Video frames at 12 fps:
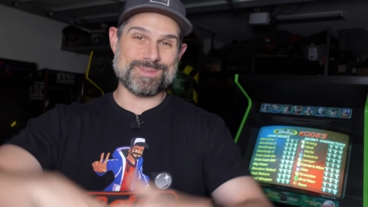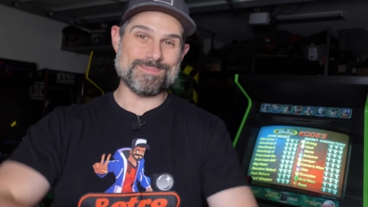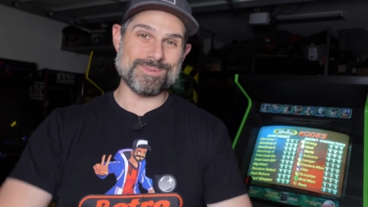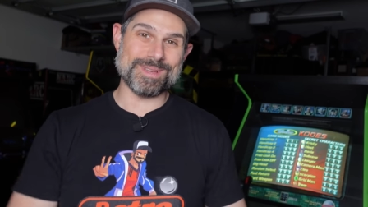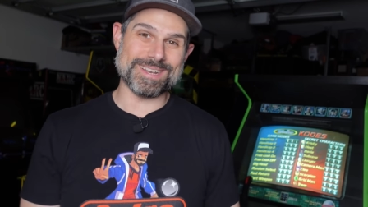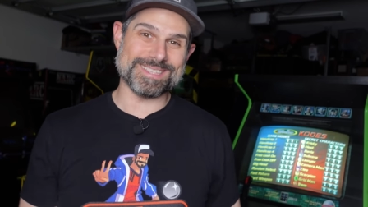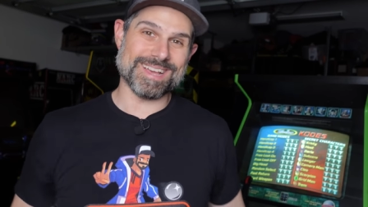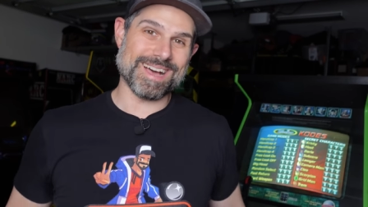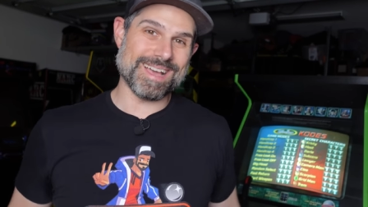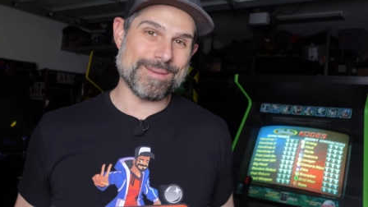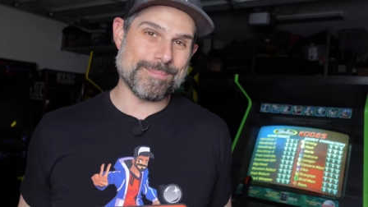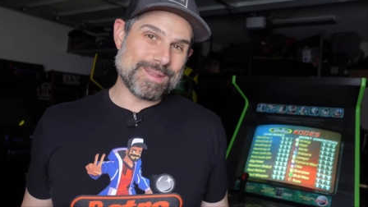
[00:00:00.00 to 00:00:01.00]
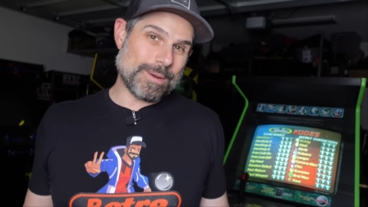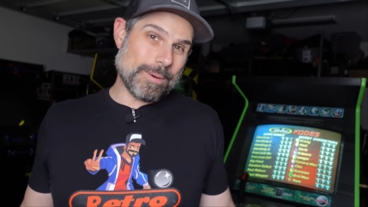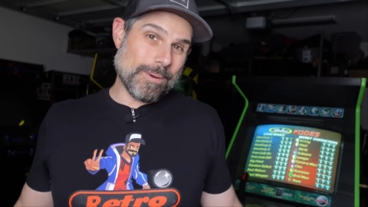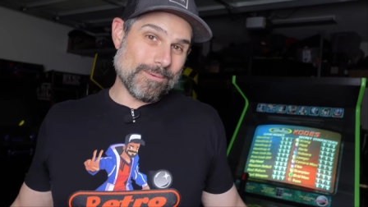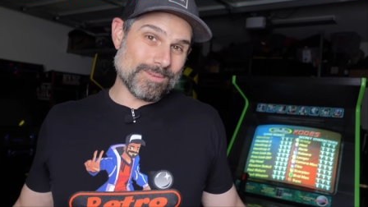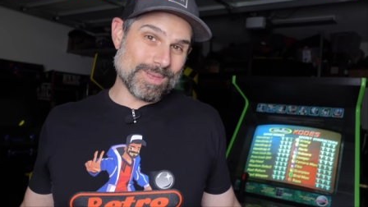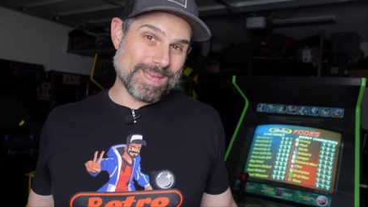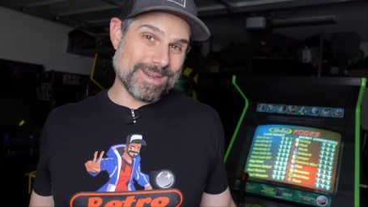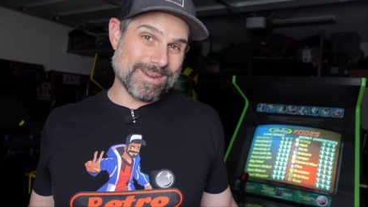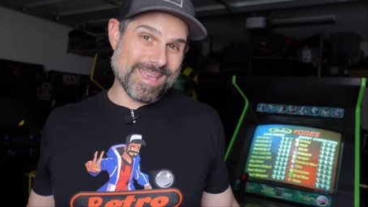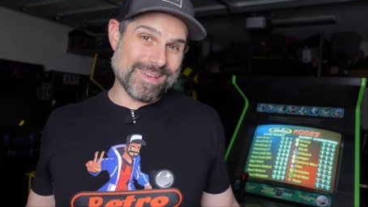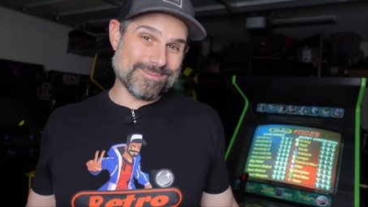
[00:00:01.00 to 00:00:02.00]
people at a time, you know, over the
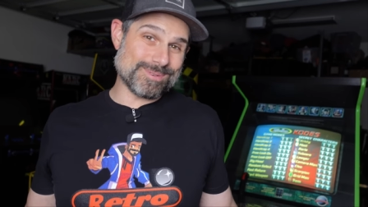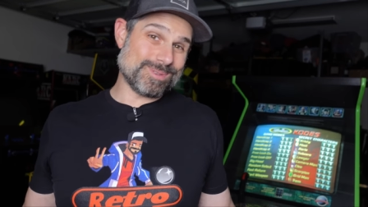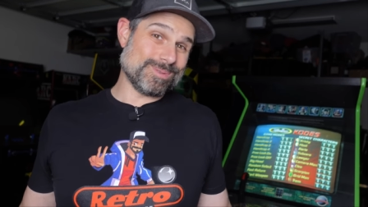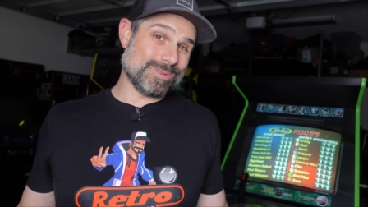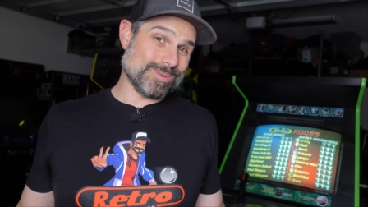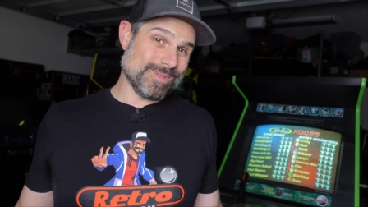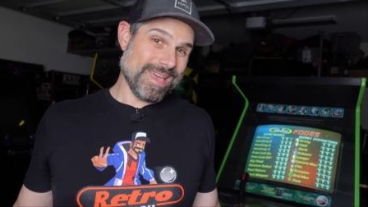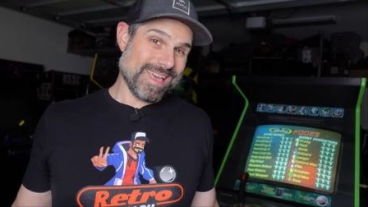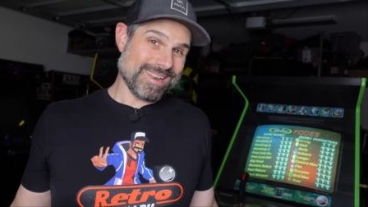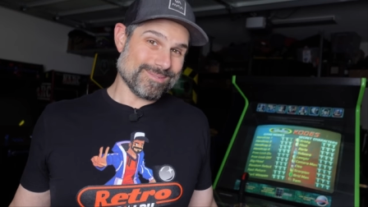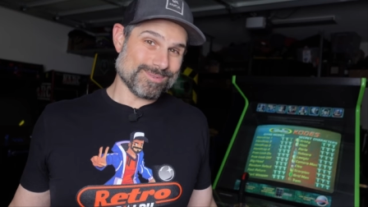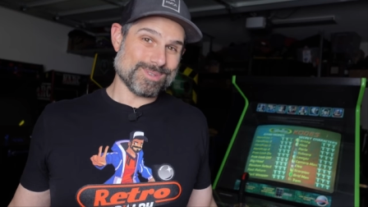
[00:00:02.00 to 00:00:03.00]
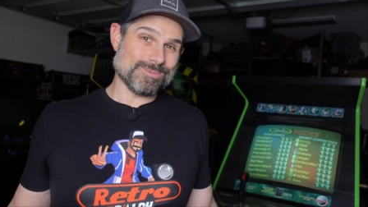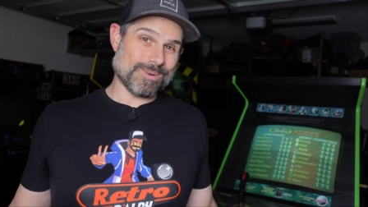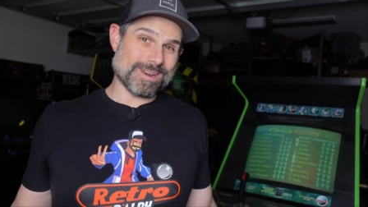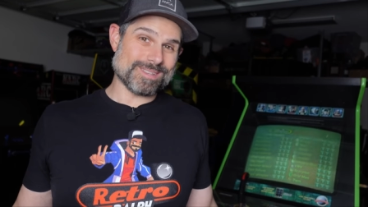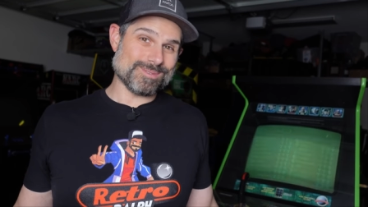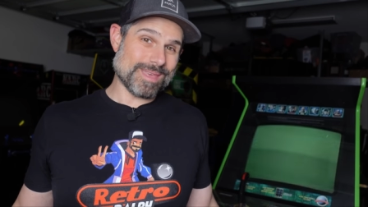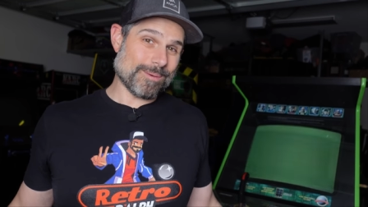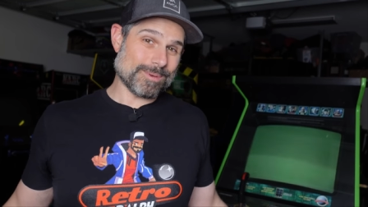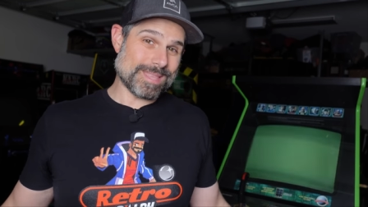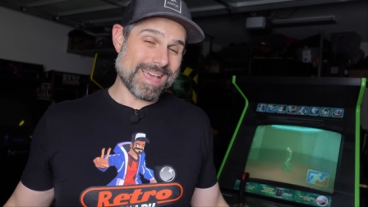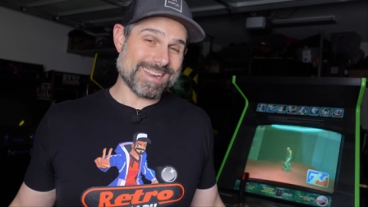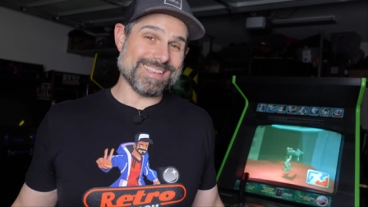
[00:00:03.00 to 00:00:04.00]
internet, would you do that? Would you want to do that?
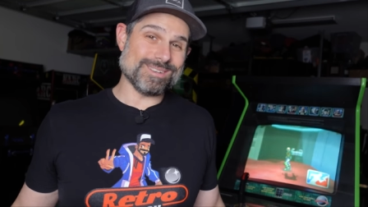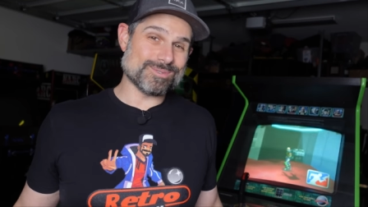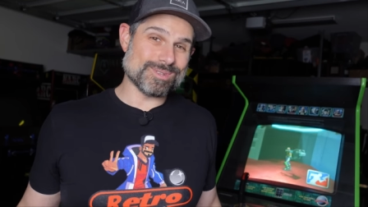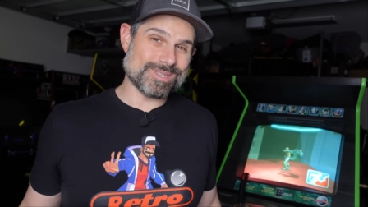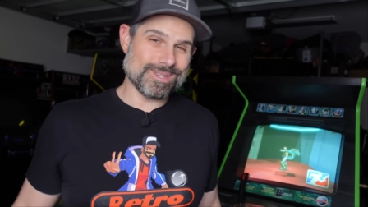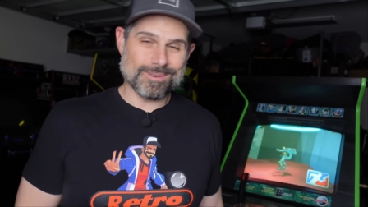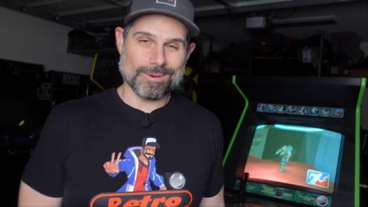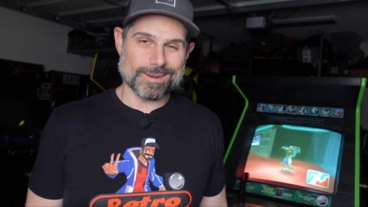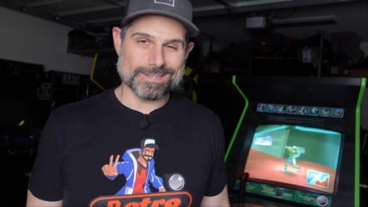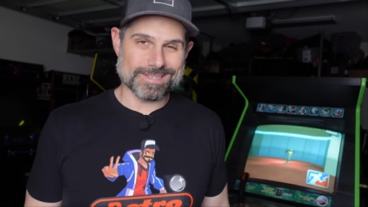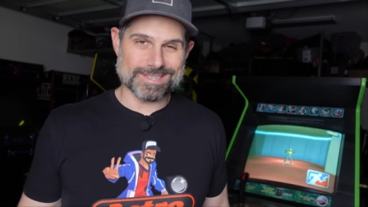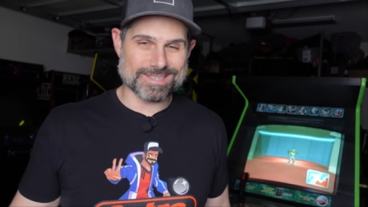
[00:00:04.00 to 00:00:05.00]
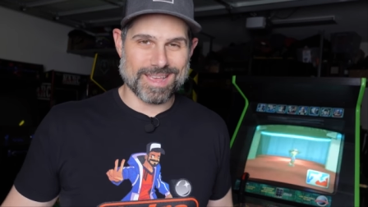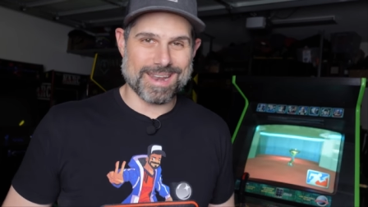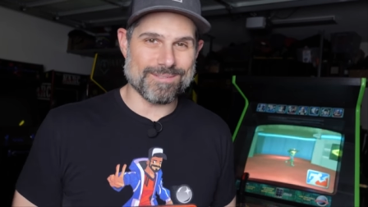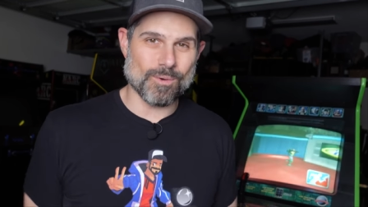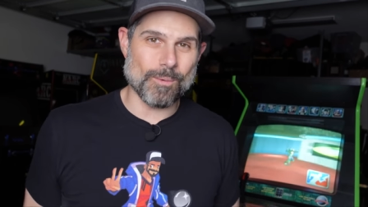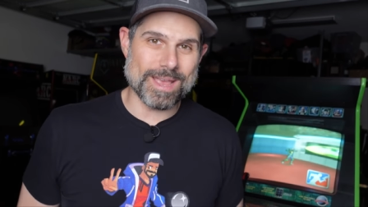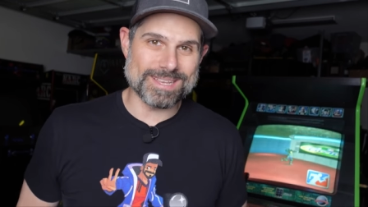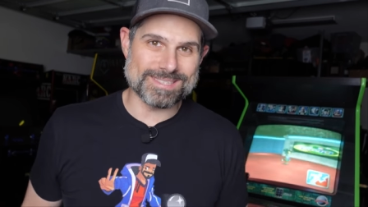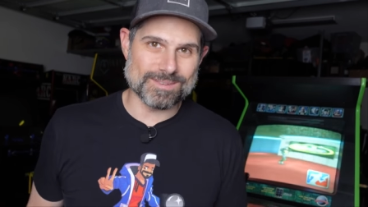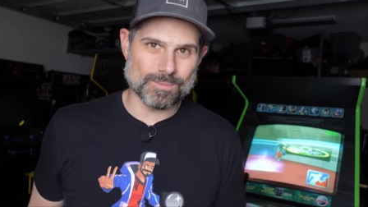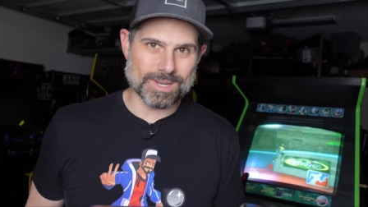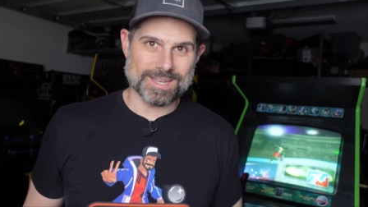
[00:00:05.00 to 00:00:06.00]
Would that interest you or is this kind of a
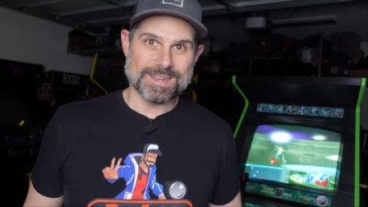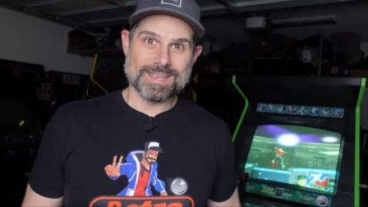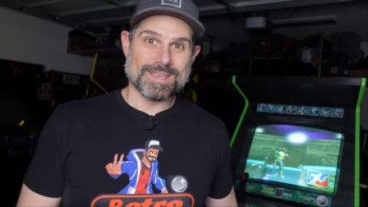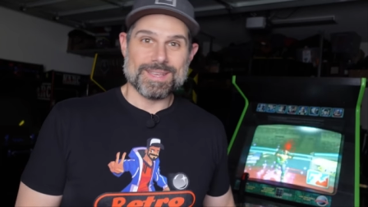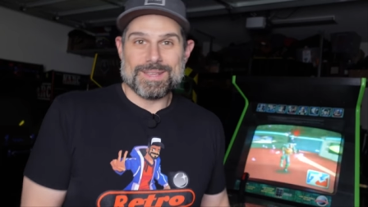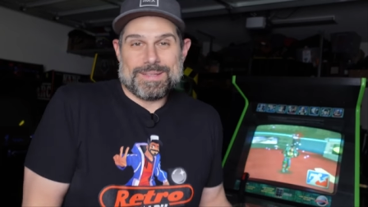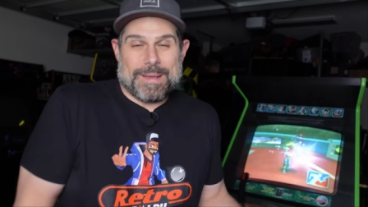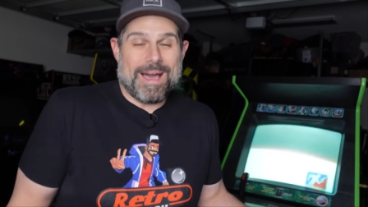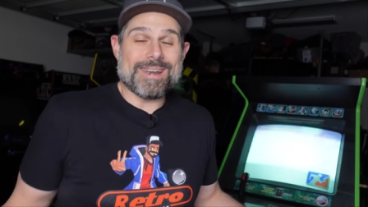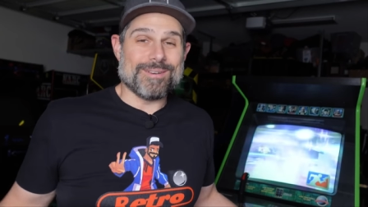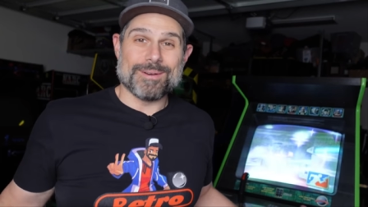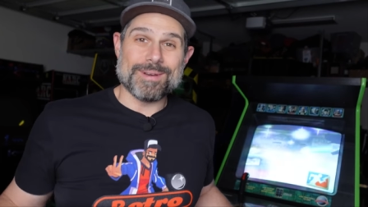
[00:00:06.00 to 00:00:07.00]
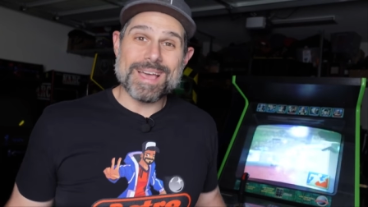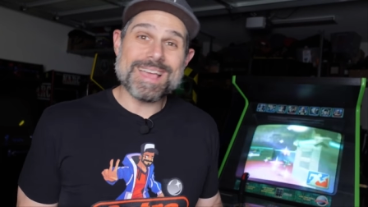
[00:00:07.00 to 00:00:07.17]
waste and would it, yeah, I don't know.